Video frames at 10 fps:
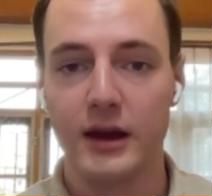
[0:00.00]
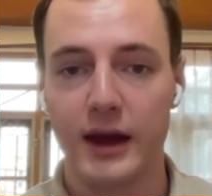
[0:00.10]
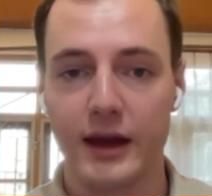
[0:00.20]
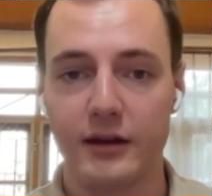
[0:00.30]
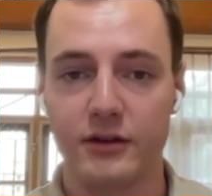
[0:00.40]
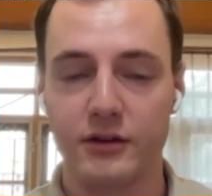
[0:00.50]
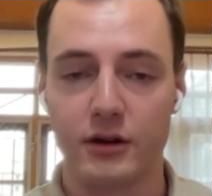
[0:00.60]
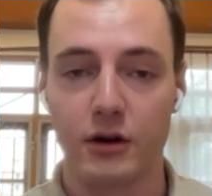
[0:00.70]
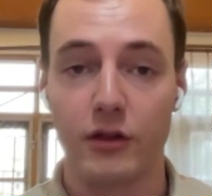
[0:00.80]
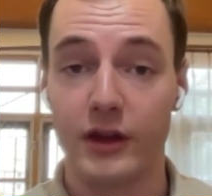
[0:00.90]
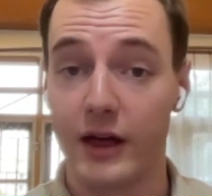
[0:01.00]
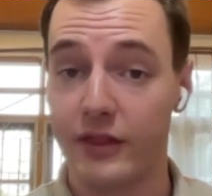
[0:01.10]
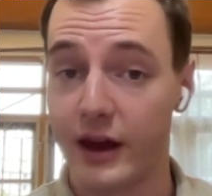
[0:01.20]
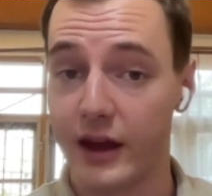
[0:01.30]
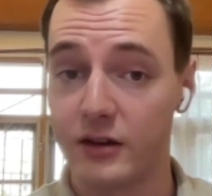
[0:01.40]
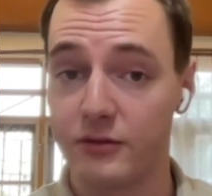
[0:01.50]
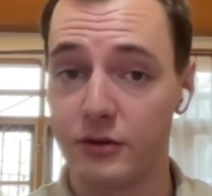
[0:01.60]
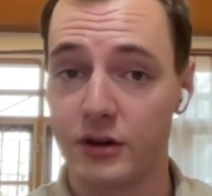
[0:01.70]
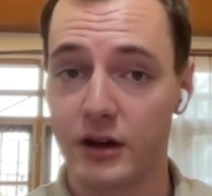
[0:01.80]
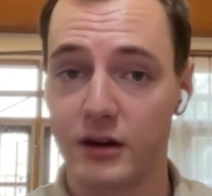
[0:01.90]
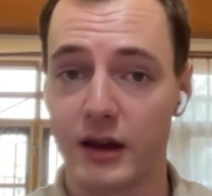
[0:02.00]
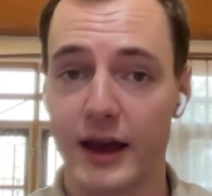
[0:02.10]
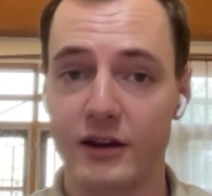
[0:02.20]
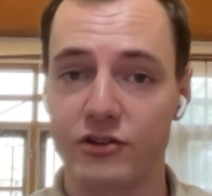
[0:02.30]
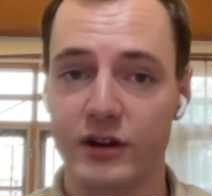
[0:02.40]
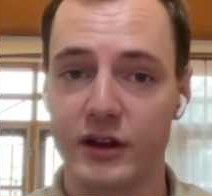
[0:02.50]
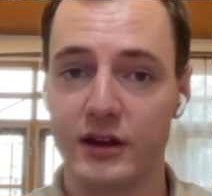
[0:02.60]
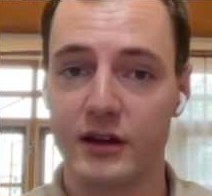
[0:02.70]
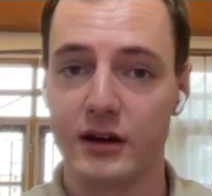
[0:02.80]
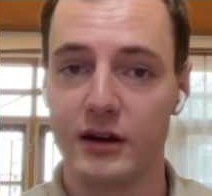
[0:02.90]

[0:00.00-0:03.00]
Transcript: And on the other hand, if you can actually